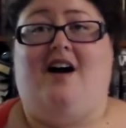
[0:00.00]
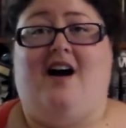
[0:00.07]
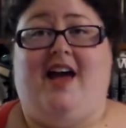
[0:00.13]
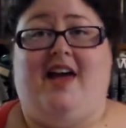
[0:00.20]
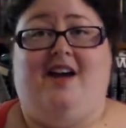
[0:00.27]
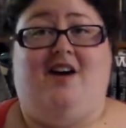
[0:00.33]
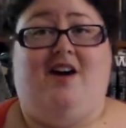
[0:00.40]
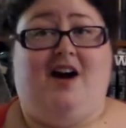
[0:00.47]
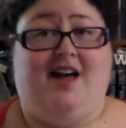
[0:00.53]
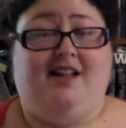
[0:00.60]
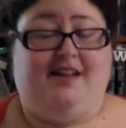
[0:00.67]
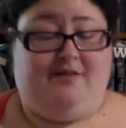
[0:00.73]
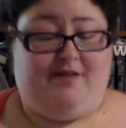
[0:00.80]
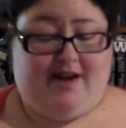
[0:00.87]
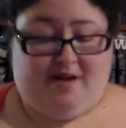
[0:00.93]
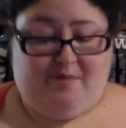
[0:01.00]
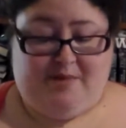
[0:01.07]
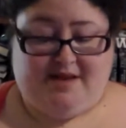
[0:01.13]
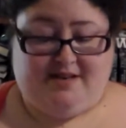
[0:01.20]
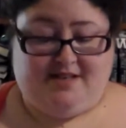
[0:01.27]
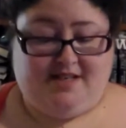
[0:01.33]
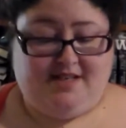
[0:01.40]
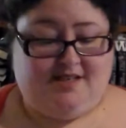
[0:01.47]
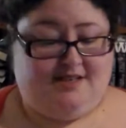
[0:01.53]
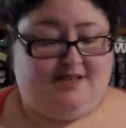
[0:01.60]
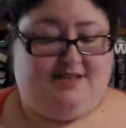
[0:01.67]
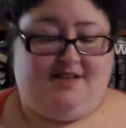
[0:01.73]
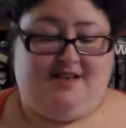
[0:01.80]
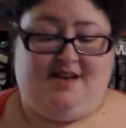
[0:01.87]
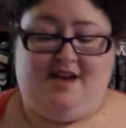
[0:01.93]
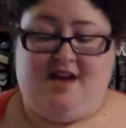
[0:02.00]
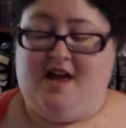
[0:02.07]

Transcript: I highly recommend it.